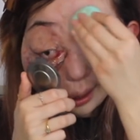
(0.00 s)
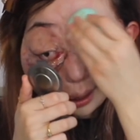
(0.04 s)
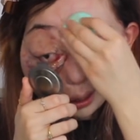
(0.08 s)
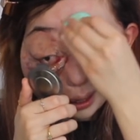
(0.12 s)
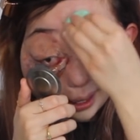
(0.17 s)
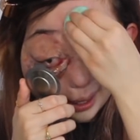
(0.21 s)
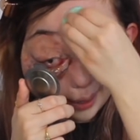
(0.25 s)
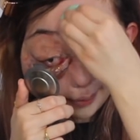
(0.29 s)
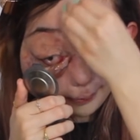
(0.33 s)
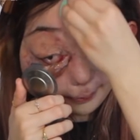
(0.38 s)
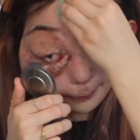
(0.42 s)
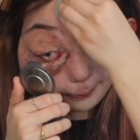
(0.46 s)

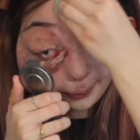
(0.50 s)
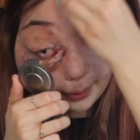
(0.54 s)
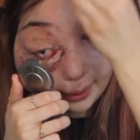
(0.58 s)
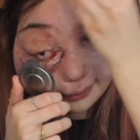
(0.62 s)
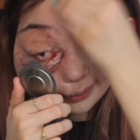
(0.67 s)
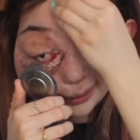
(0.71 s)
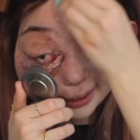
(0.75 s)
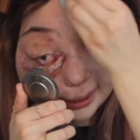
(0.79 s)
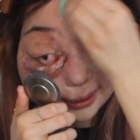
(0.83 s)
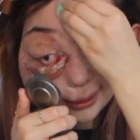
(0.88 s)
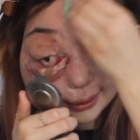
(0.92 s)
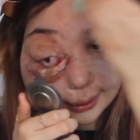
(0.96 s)
But I
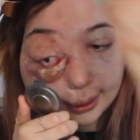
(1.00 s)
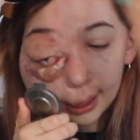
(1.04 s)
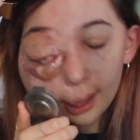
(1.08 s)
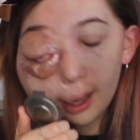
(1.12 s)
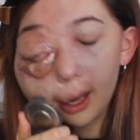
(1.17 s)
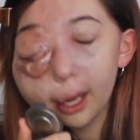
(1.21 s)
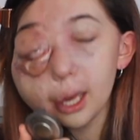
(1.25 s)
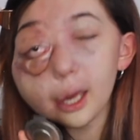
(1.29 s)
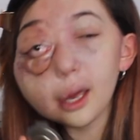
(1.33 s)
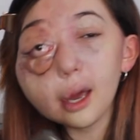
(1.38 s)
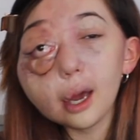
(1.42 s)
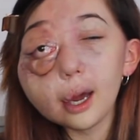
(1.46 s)
think
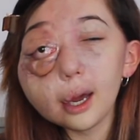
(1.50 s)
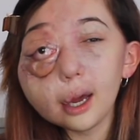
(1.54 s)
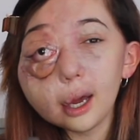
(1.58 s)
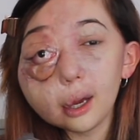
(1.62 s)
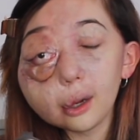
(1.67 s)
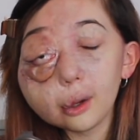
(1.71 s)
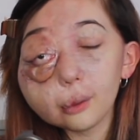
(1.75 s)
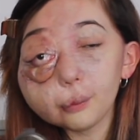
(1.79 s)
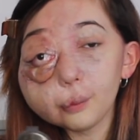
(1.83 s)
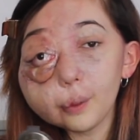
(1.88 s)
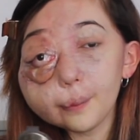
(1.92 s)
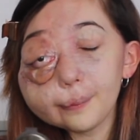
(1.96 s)

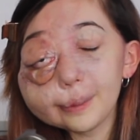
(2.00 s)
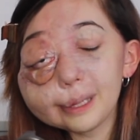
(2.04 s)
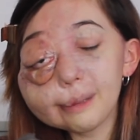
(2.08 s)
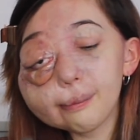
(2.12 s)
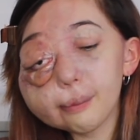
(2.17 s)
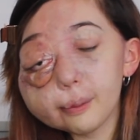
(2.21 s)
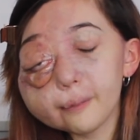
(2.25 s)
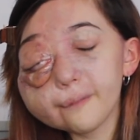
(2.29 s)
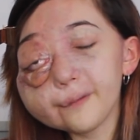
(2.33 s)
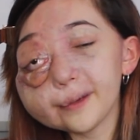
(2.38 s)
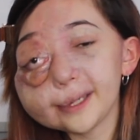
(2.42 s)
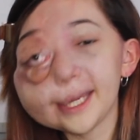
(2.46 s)
what
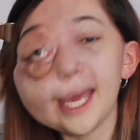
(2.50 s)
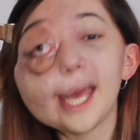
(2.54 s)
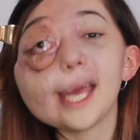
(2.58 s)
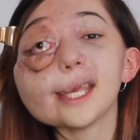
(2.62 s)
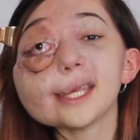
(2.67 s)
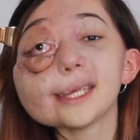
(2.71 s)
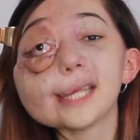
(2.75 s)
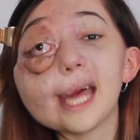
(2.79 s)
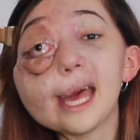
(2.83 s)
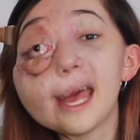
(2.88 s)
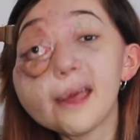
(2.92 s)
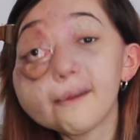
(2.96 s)
people forget
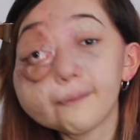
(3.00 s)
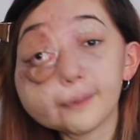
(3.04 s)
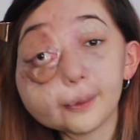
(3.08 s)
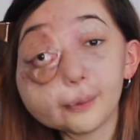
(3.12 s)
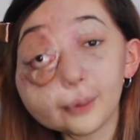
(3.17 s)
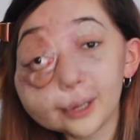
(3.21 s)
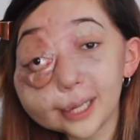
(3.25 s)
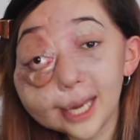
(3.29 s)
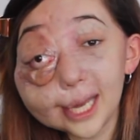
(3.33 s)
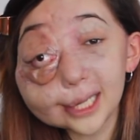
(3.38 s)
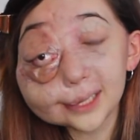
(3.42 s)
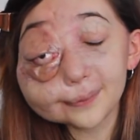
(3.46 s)
is that
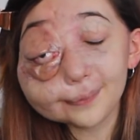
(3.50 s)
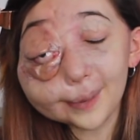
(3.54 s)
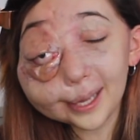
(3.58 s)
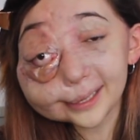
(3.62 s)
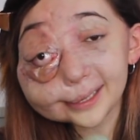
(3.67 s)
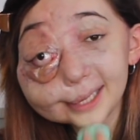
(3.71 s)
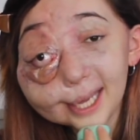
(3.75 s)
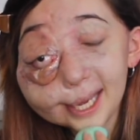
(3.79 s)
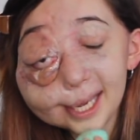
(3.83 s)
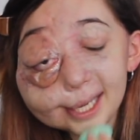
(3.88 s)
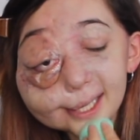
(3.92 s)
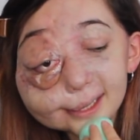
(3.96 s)
everyone has bad
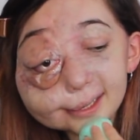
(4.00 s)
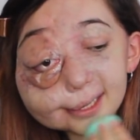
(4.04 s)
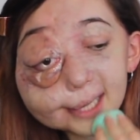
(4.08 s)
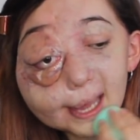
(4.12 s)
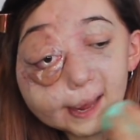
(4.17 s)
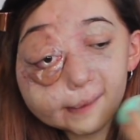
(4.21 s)
days.